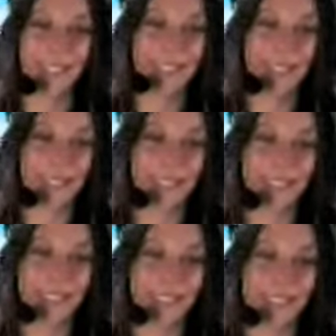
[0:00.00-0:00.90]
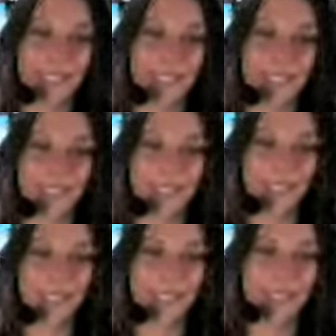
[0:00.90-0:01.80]

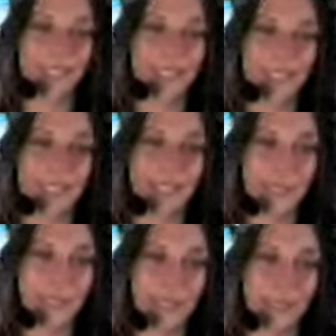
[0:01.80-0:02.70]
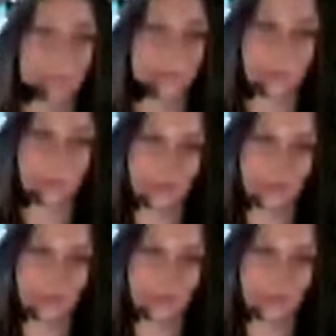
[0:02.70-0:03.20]
[no speech]